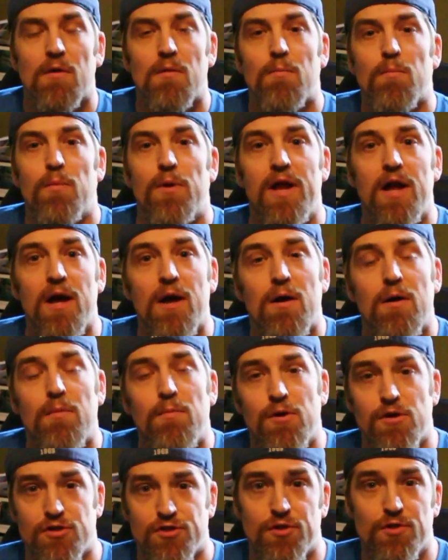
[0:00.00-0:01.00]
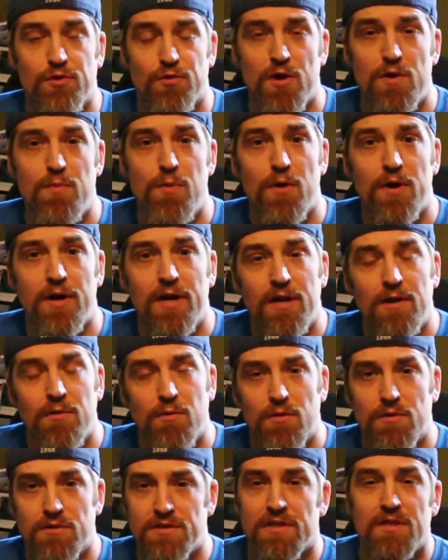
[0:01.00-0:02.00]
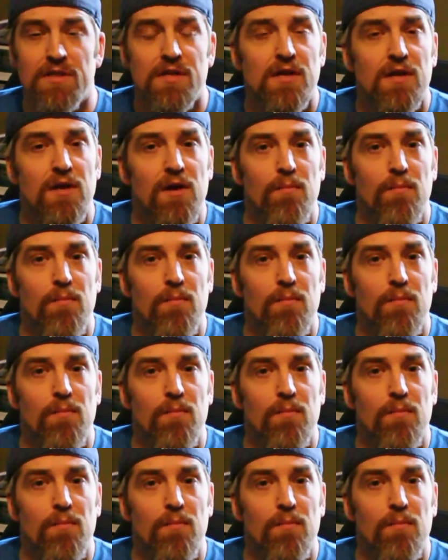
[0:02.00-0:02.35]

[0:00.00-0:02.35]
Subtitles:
But yeah, put your 3.8 quarts in.